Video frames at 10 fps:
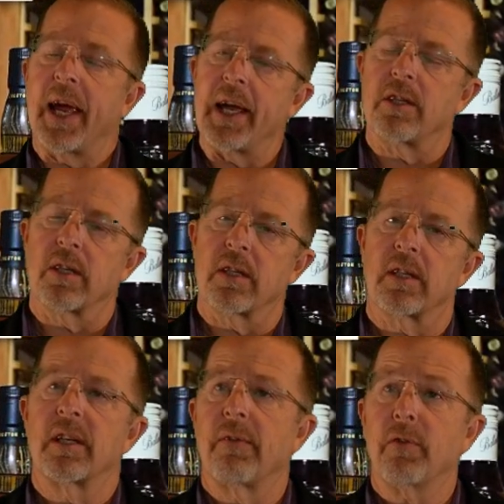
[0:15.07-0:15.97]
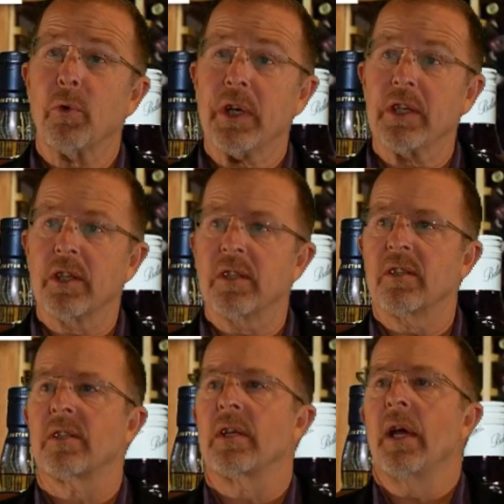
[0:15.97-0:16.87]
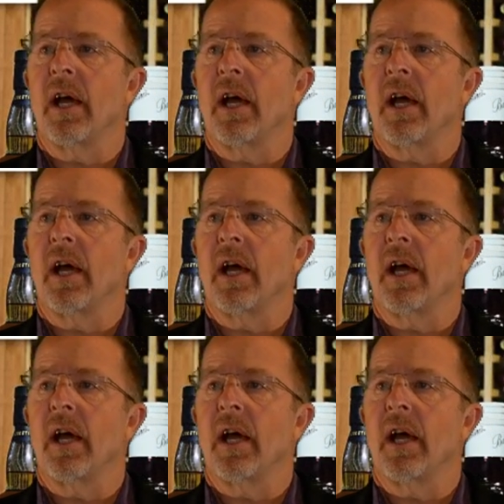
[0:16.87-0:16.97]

ages in different regions,